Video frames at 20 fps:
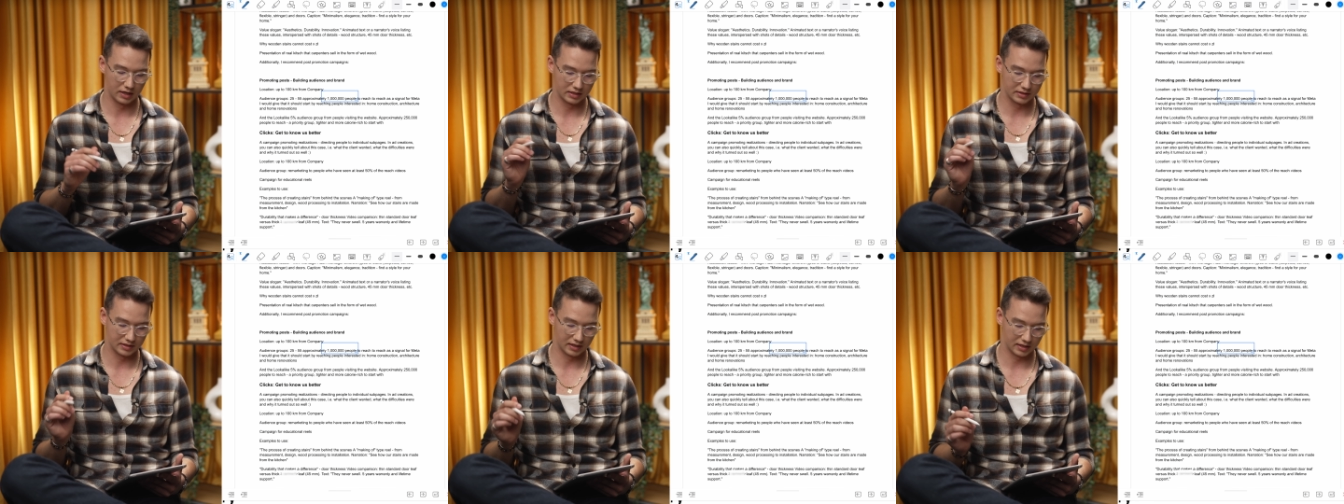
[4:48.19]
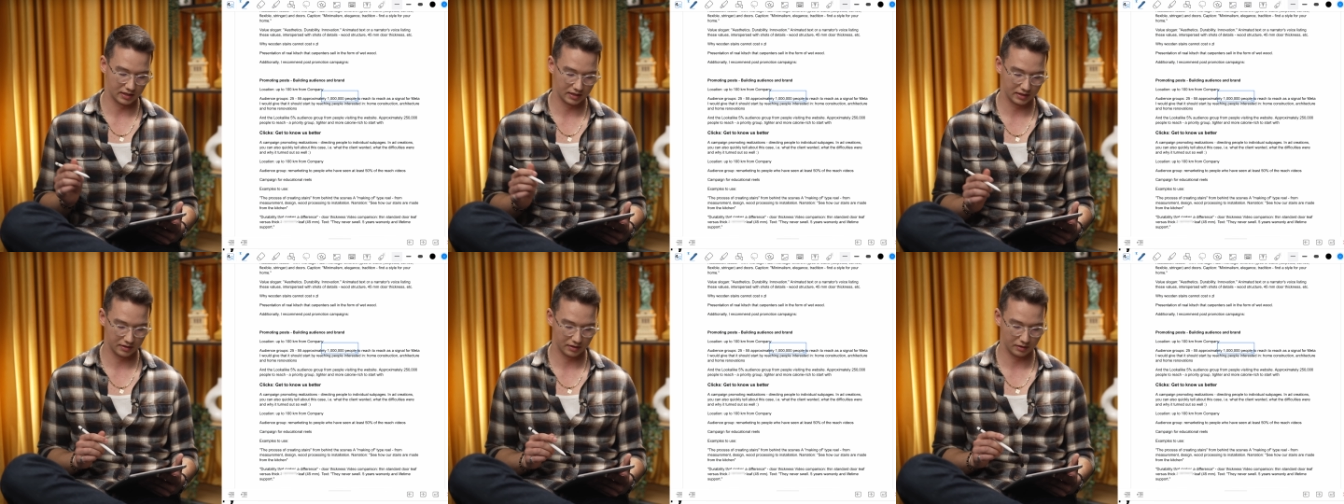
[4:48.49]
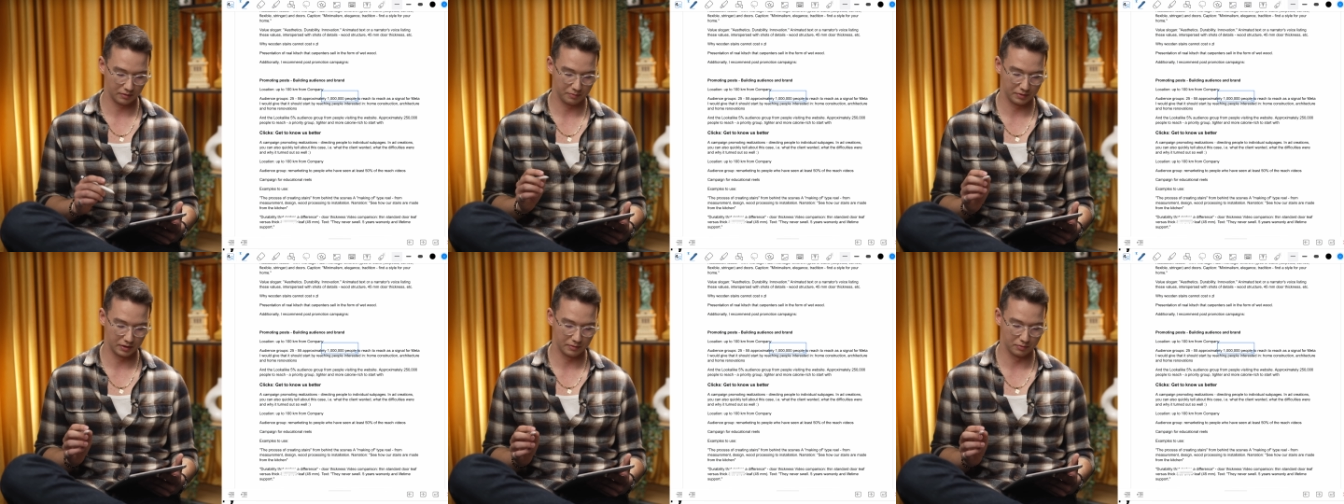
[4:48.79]
targeting
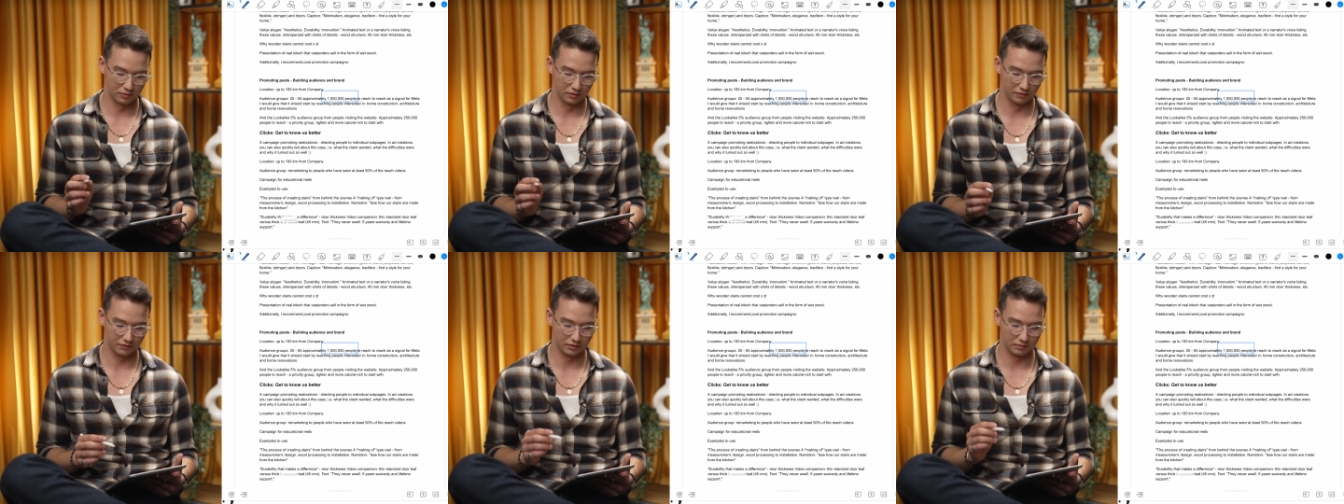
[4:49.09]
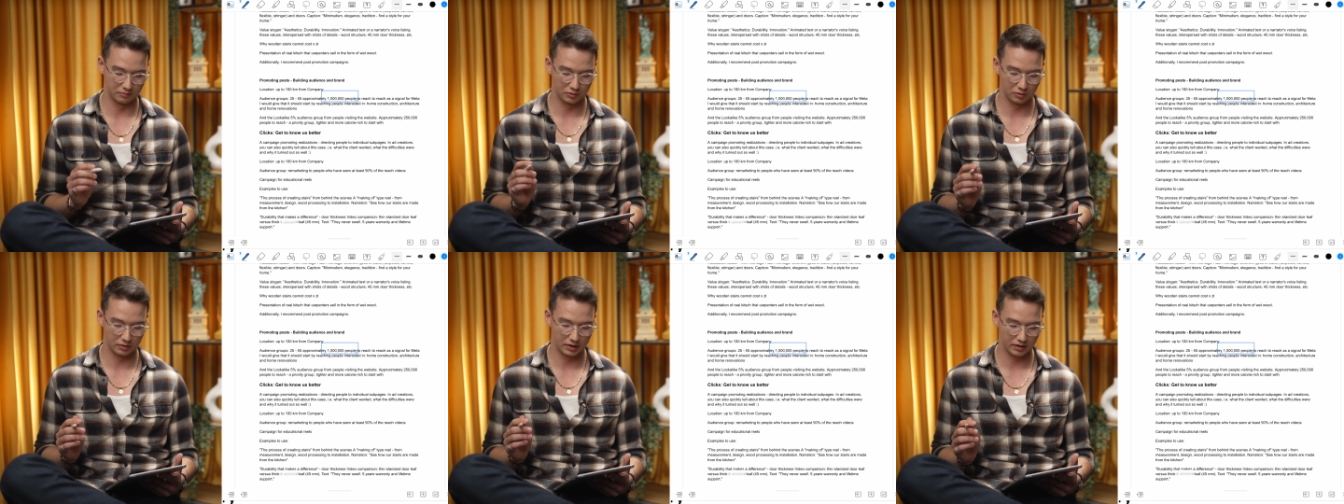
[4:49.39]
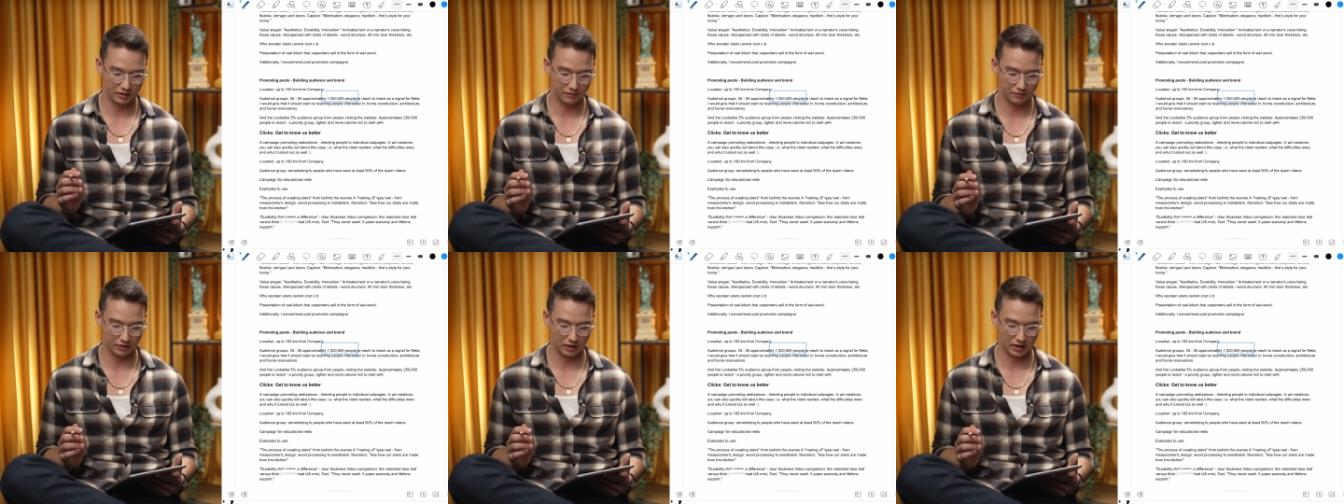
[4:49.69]
people from
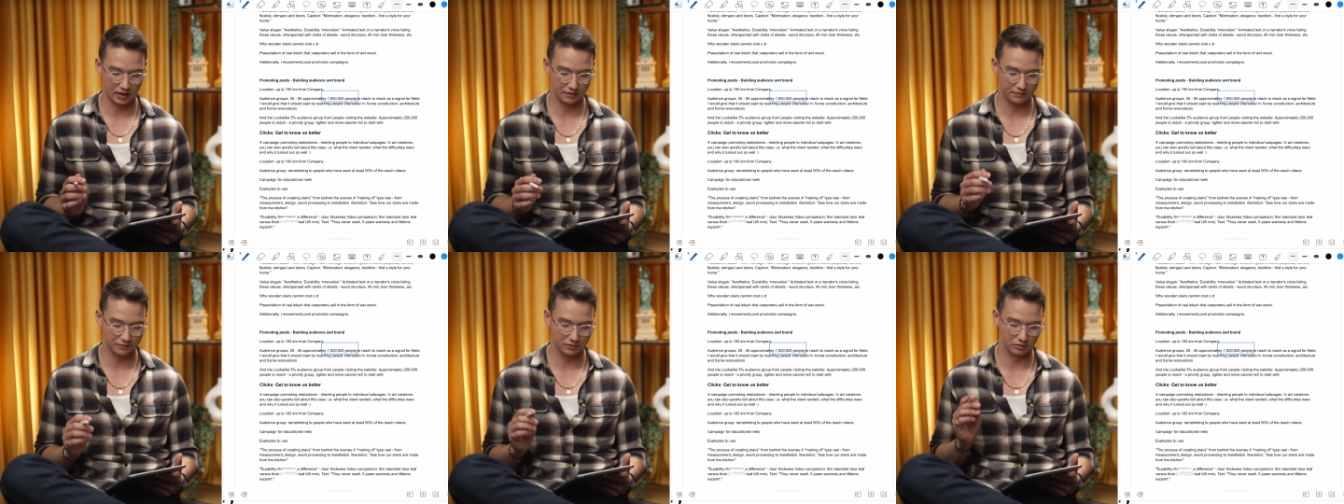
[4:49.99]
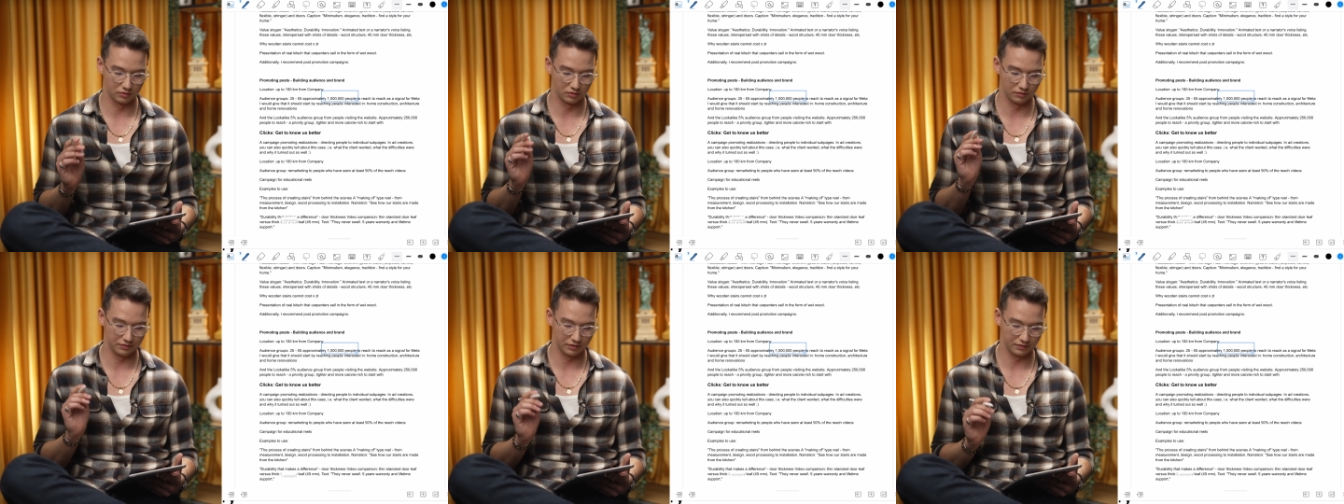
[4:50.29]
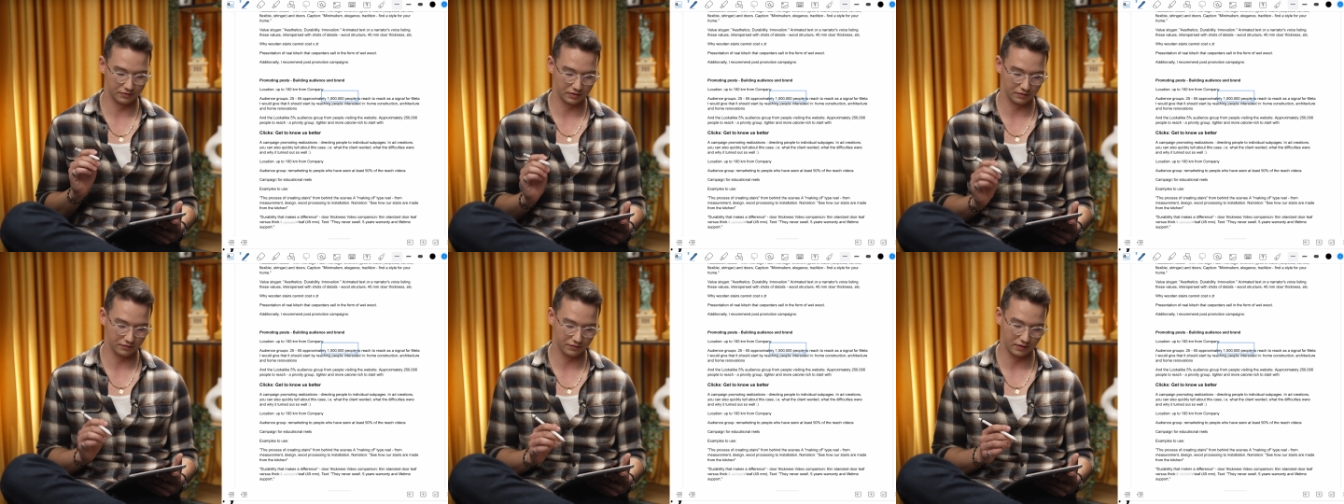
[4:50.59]
25 to
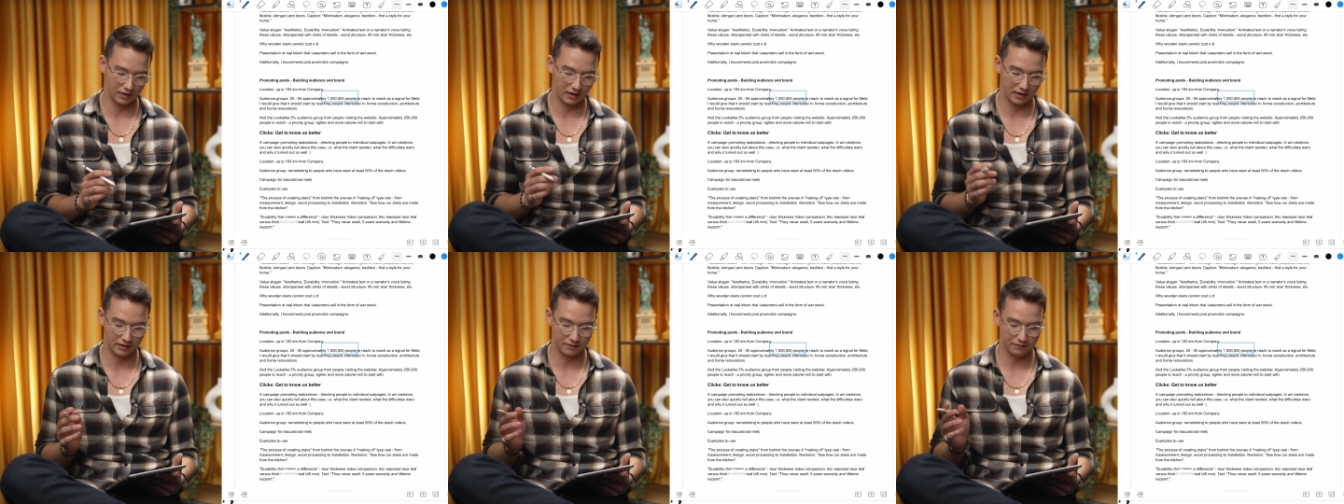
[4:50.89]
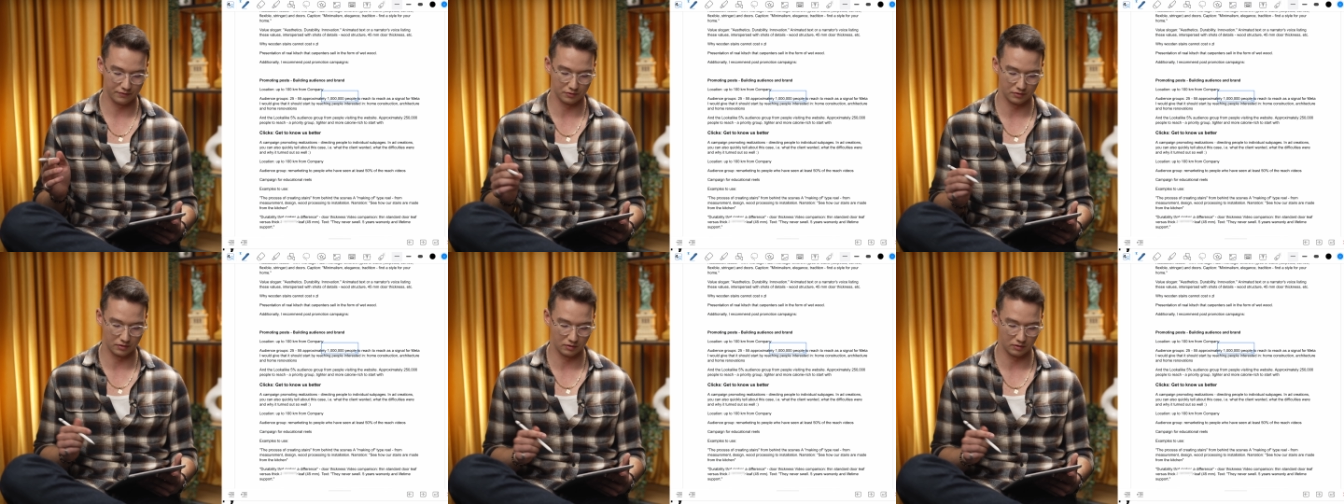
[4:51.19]
55,